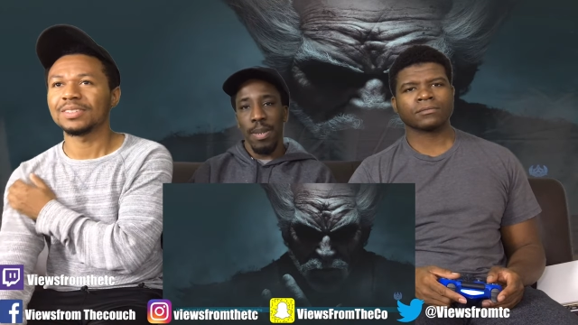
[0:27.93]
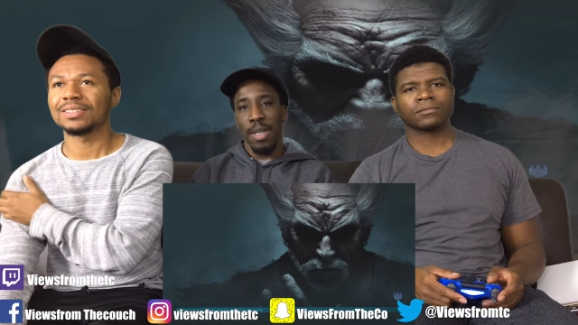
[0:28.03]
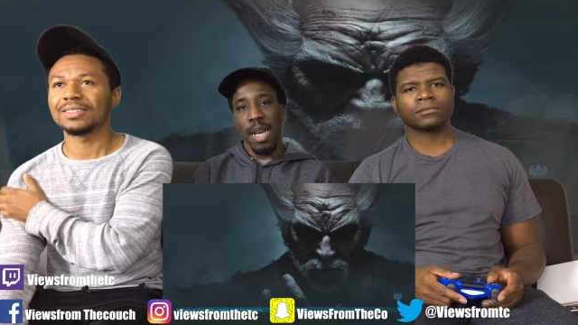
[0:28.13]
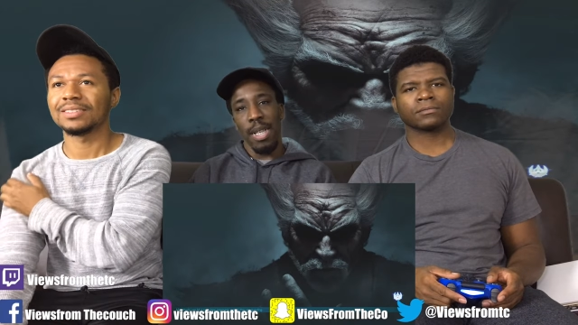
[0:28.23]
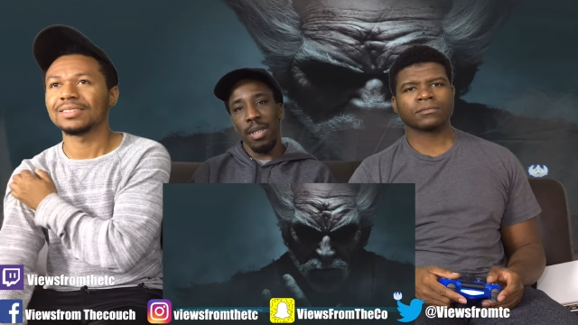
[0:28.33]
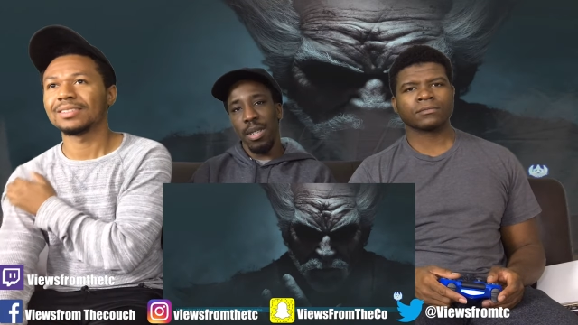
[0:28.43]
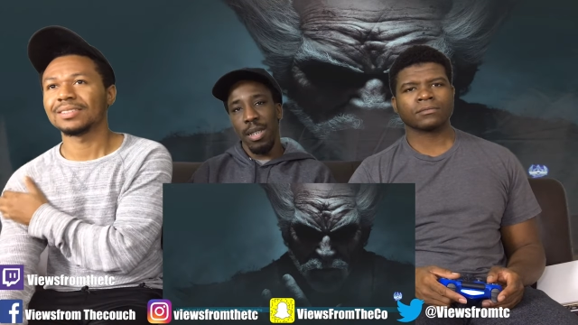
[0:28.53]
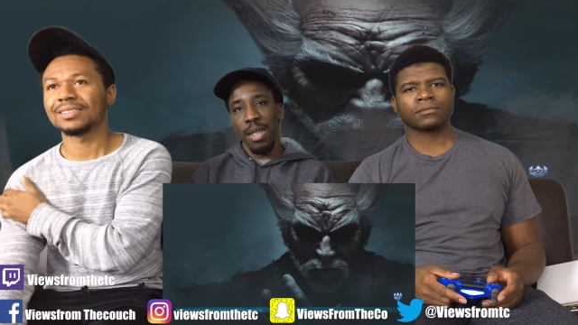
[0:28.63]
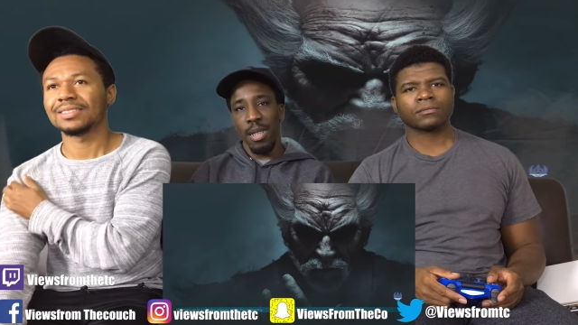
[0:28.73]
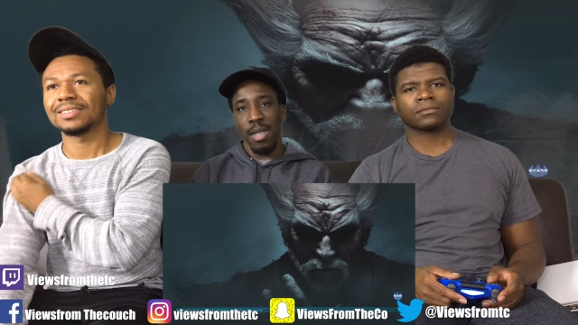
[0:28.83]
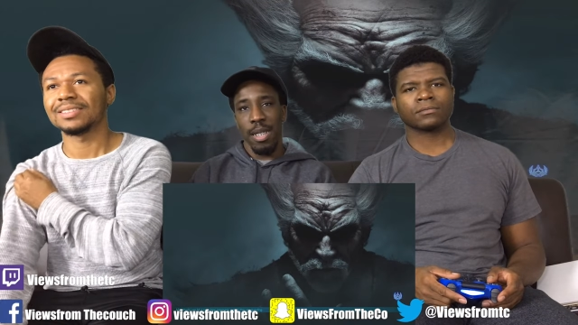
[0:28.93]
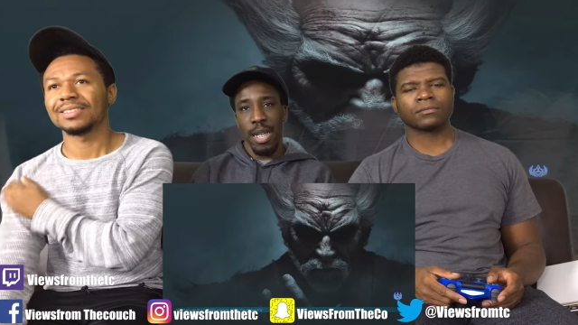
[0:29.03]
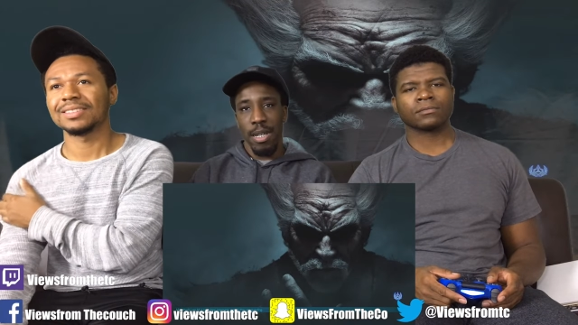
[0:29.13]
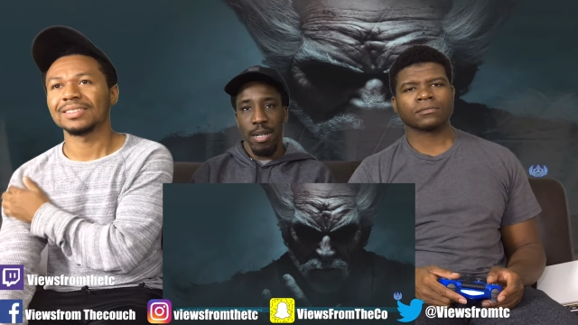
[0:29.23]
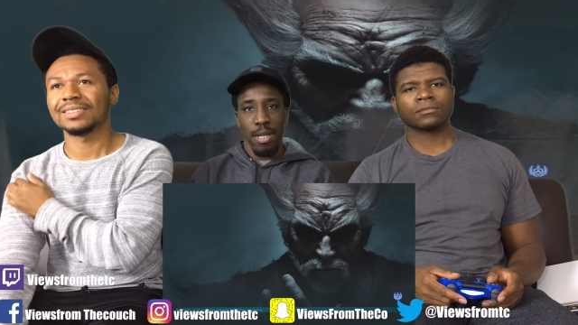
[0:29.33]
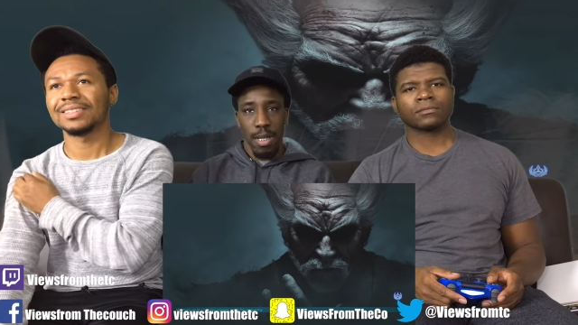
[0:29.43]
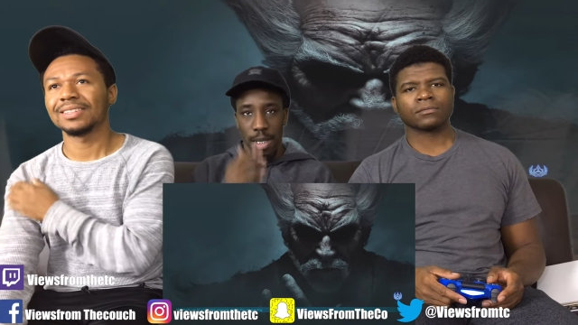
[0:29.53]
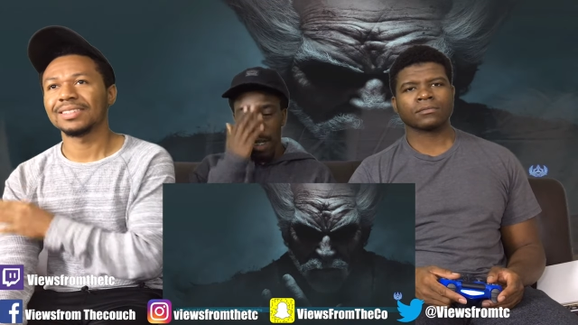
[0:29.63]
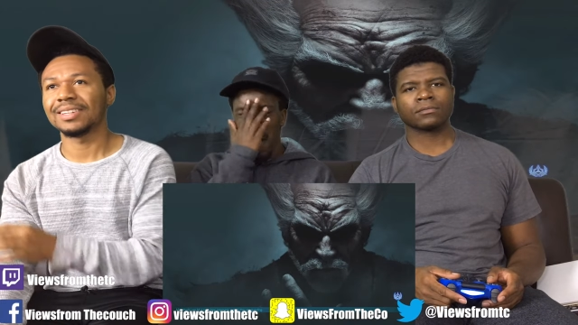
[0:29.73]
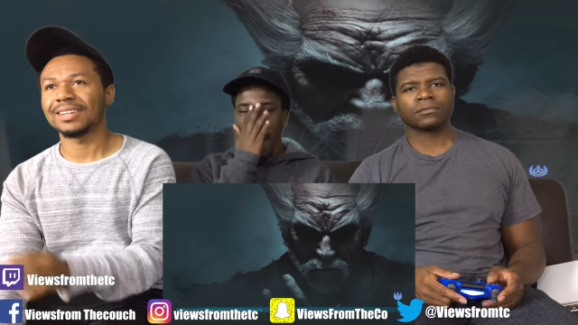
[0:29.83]
Speaker 1: Hachi and his hair.
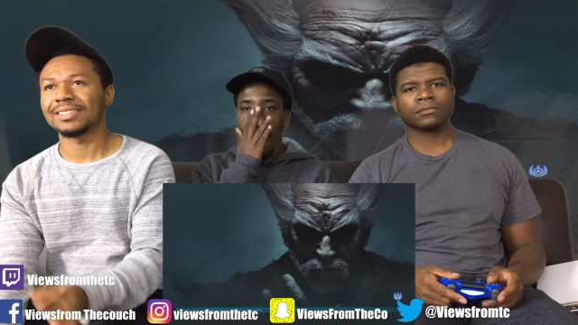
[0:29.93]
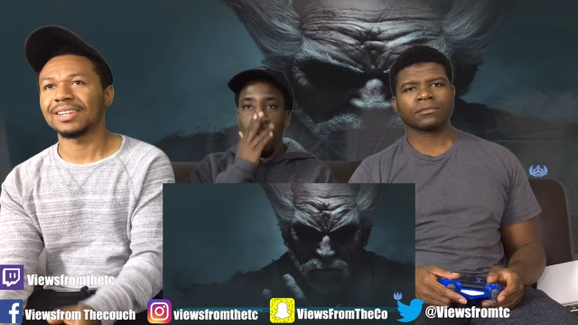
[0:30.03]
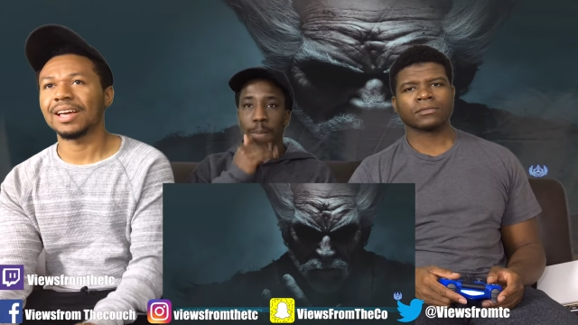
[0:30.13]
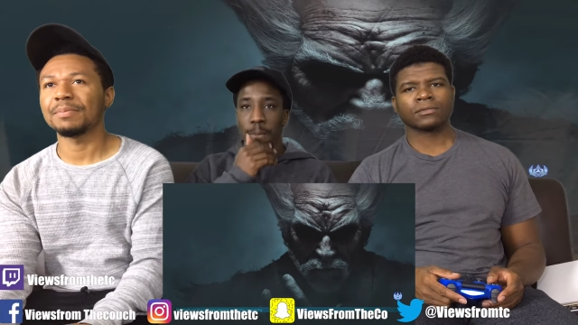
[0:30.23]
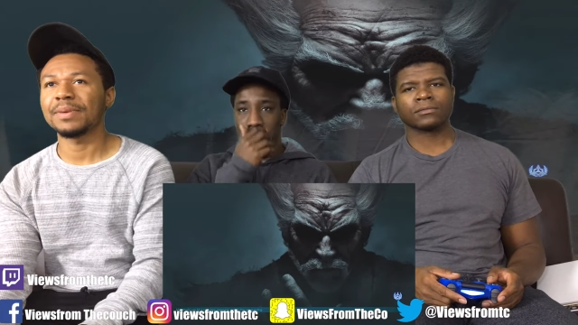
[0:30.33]
Yeah